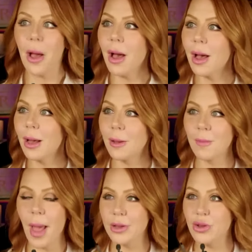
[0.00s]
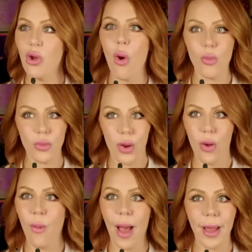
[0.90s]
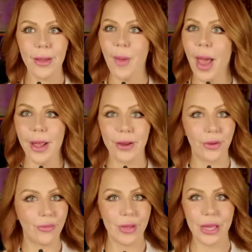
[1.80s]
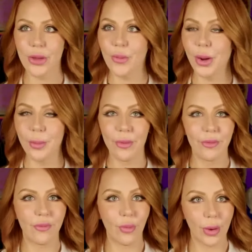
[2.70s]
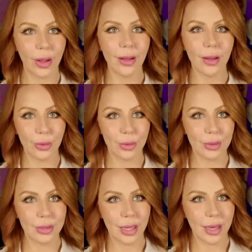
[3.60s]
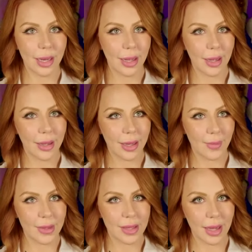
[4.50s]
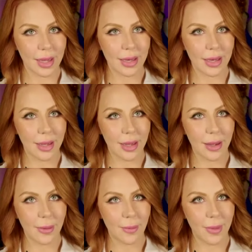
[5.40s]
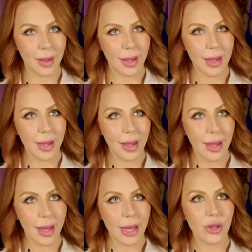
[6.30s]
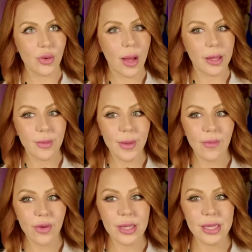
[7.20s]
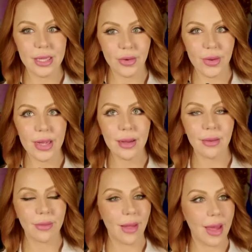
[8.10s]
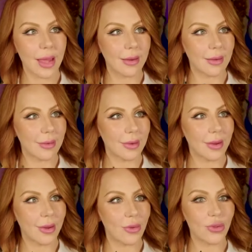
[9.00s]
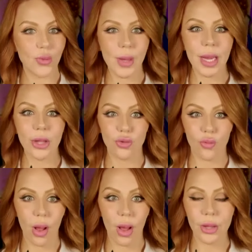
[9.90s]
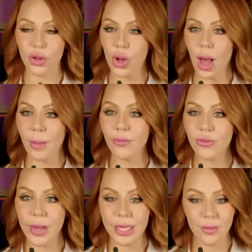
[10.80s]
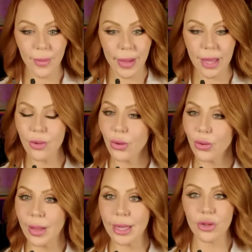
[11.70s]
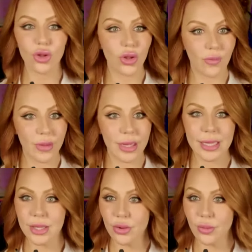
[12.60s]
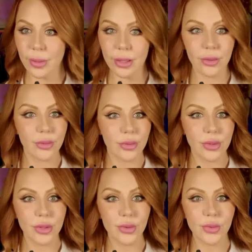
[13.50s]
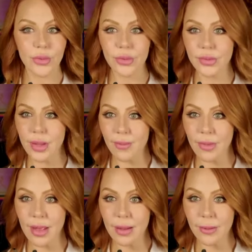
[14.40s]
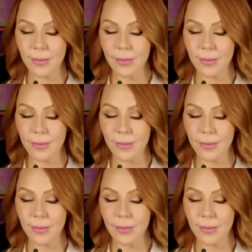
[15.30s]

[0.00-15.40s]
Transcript: Um, I don't know why. I don't think you want to move to Florida. Hold on. Give me a second. Is your husband ever considering like doing a dr- a job transplant or like shifting his career soon or something?